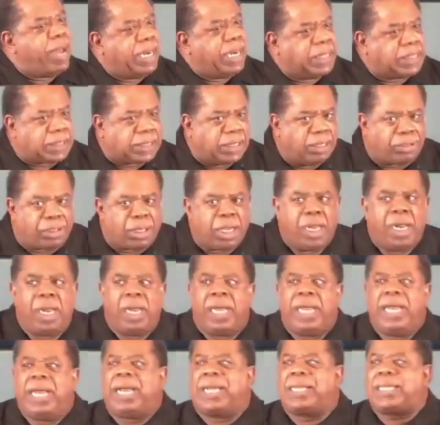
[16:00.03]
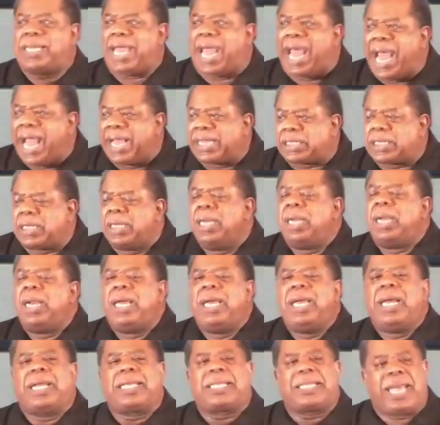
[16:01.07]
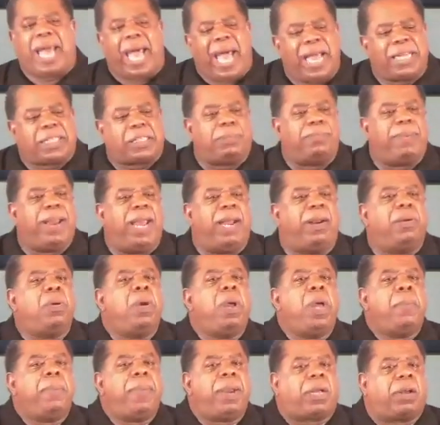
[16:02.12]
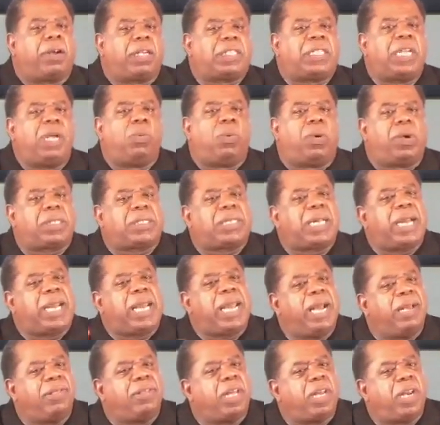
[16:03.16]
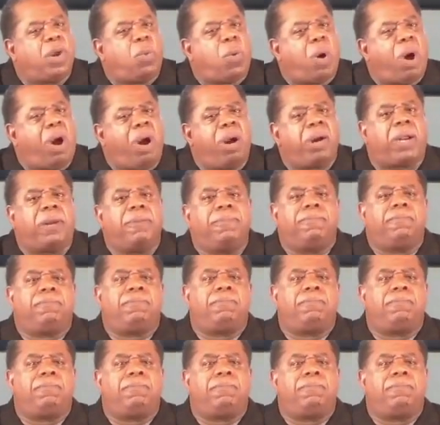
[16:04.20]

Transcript: ministers. He attacks, he attacks man because he wants to hinder the work.